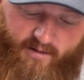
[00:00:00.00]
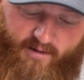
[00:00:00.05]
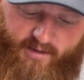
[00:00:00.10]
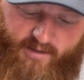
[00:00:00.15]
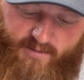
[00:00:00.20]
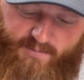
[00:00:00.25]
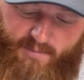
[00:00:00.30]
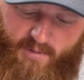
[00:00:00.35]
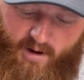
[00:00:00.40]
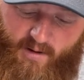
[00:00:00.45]

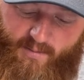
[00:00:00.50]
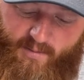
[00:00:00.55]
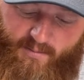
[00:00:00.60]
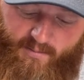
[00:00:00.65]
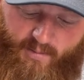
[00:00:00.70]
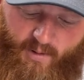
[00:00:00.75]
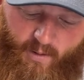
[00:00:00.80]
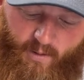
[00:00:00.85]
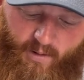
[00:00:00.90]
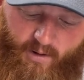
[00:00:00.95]
is
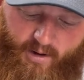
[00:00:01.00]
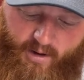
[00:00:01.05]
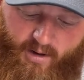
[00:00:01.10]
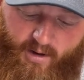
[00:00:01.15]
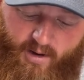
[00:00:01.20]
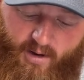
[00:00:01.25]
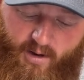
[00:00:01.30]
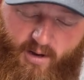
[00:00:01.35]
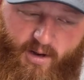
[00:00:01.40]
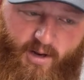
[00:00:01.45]
Bourbon Boy.
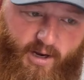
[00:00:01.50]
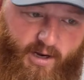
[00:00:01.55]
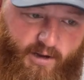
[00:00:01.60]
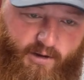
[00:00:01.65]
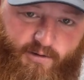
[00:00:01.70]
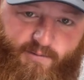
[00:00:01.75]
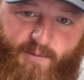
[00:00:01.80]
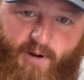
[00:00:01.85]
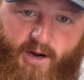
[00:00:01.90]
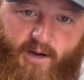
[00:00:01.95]
It
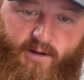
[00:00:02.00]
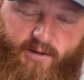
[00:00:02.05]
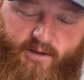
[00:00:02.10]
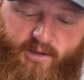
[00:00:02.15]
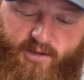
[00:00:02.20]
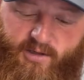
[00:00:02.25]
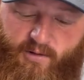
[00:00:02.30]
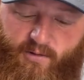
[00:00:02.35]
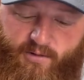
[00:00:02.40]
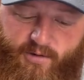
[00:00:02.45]
goes back to
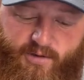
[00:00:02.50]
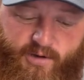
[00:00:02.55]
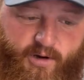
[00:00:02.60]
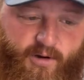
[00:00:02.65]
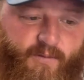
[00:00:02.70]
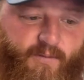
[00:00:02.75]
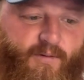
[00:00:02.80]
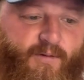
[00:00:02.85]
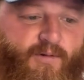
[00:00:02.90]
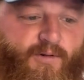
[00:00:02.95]
this horse
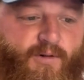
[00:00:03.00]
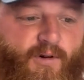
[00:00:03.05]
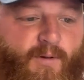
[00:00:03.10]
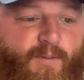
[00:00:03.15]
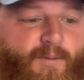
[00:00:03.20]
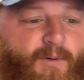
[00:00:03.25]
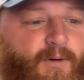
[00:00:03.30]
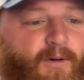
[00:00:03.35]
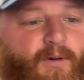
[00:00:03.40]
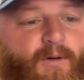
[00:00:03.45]
here with
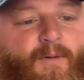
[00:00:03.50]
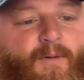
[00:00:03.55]
Trooper.